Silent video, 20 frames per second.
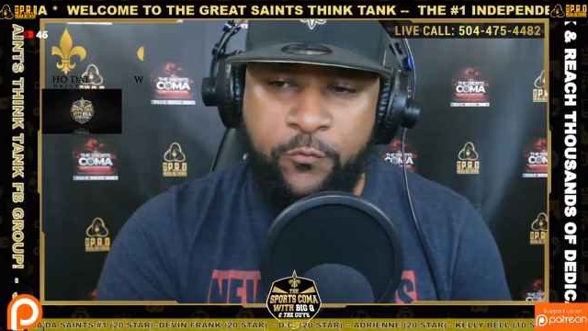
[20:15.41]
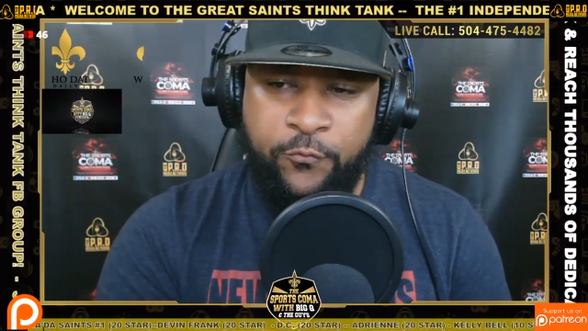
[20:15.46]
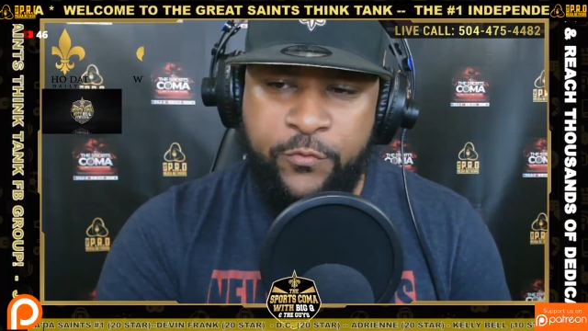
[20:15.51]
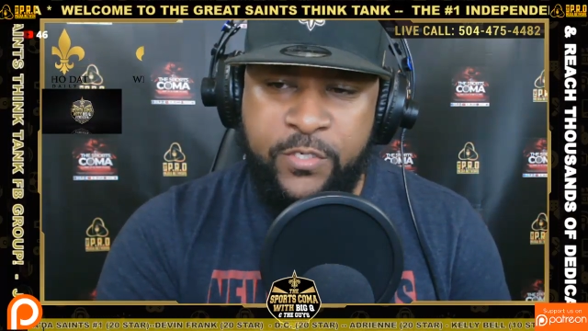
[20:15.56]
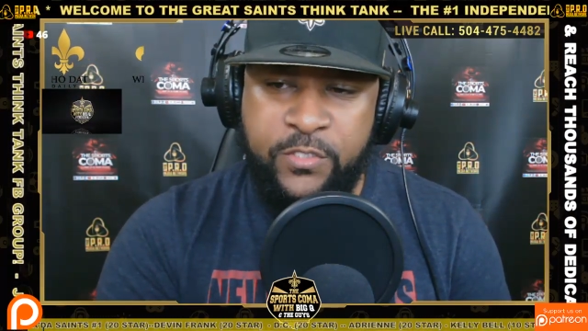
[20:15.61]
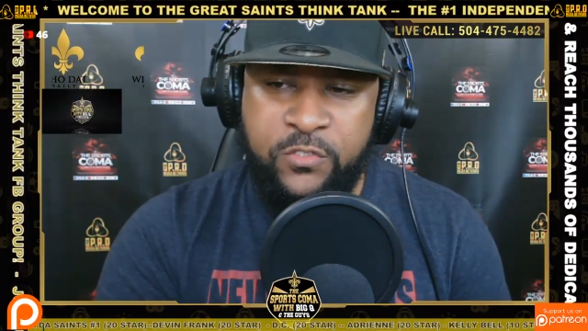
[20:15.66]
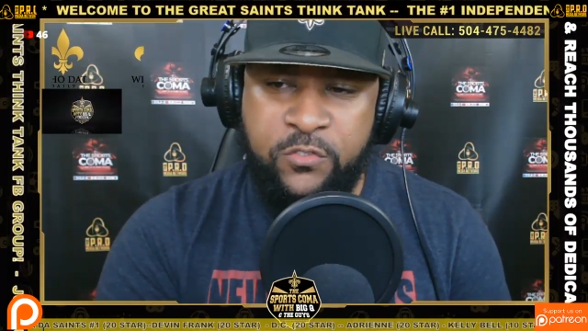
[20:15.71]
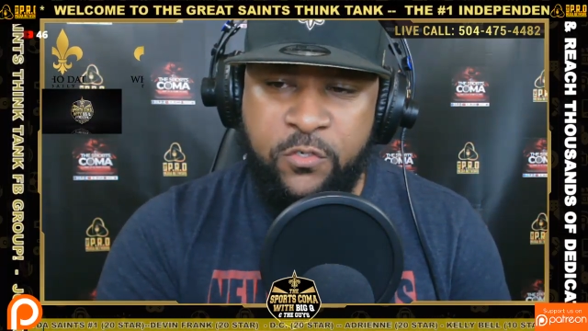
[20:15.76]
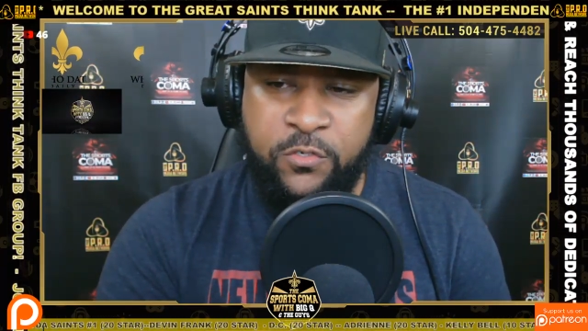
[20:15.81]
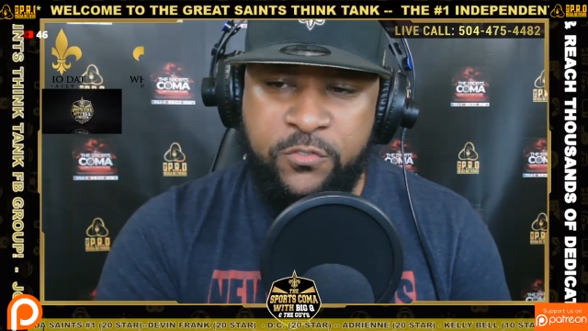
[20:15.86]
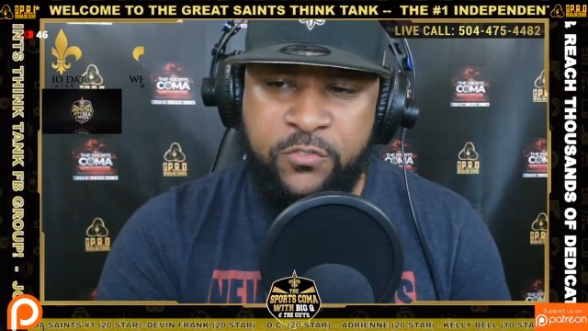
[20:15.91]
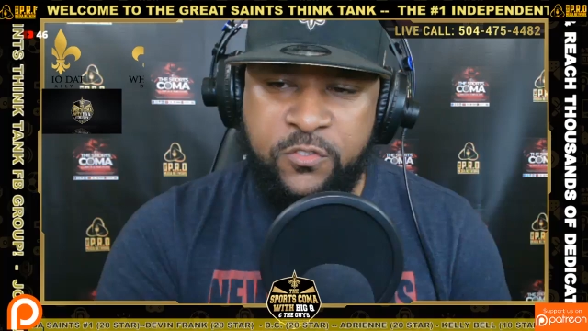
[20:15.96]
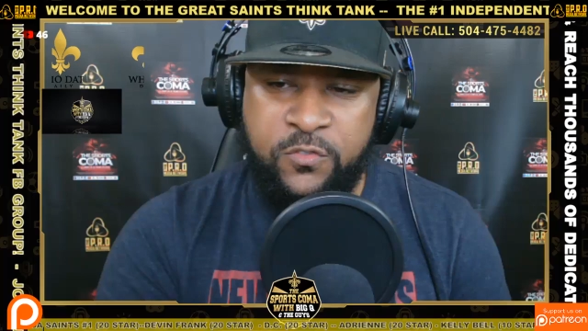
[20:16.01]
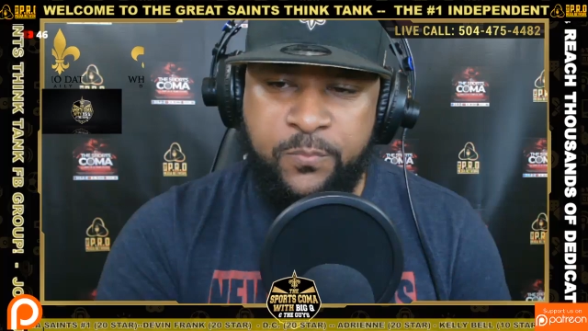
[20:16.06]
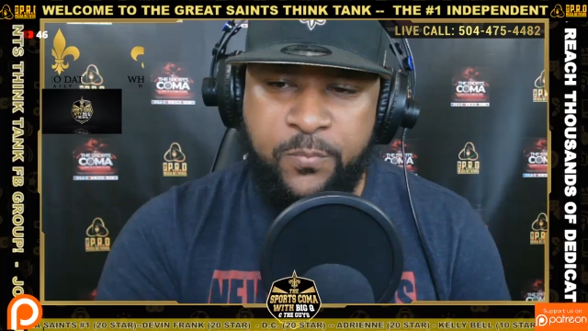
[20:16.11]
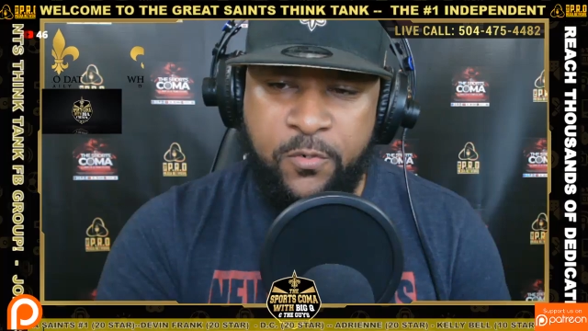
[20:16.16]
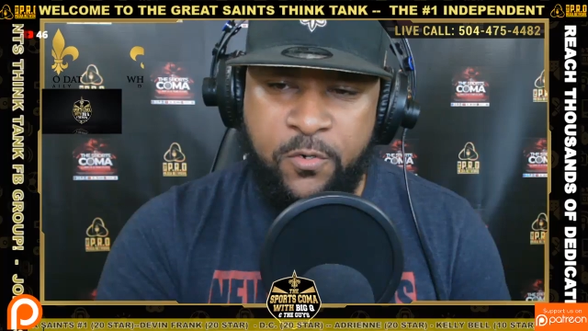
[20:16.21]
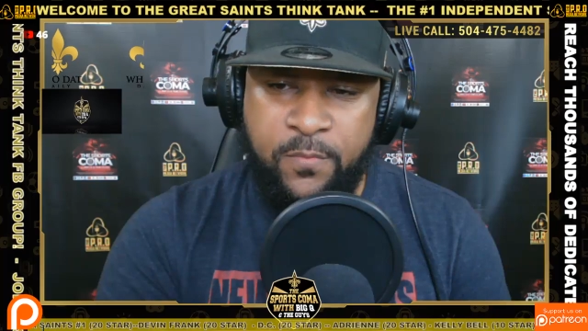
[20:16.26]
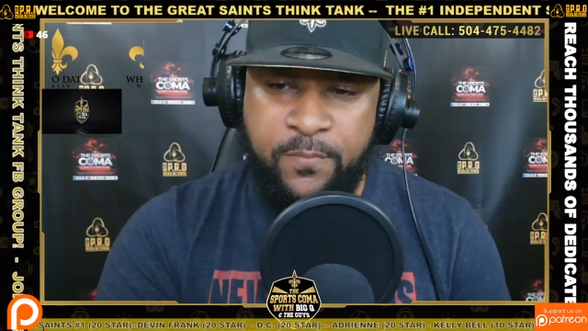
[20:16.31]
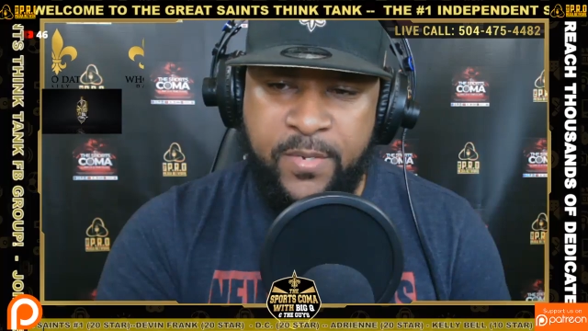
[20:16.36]
resources
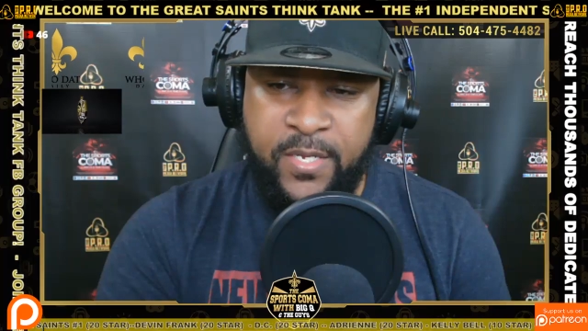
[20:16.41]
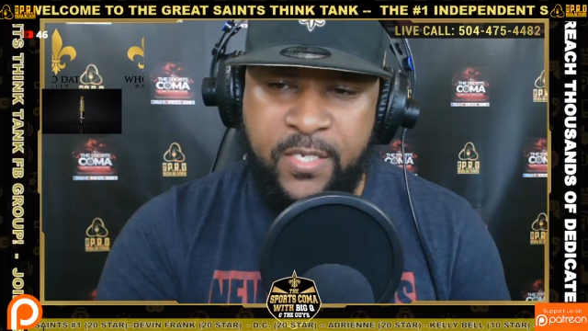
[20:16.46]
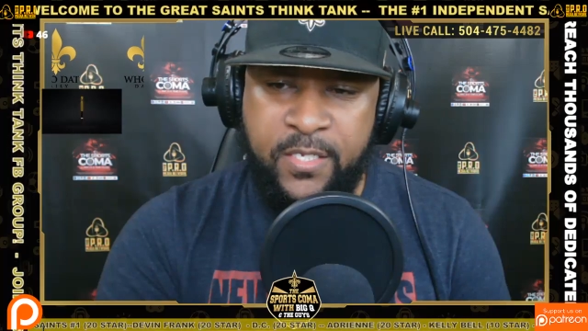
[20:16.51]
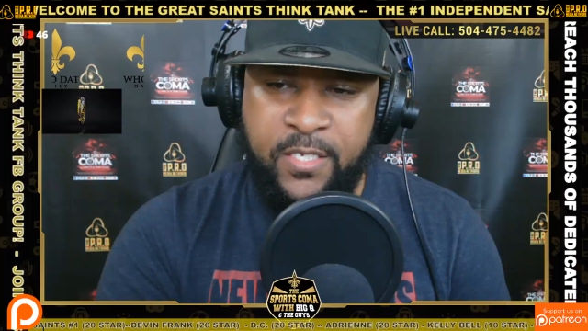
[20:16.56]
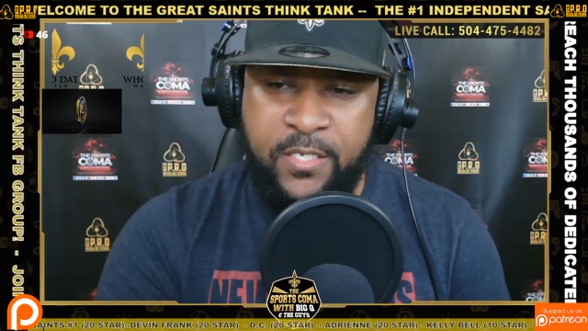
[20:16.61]
permit,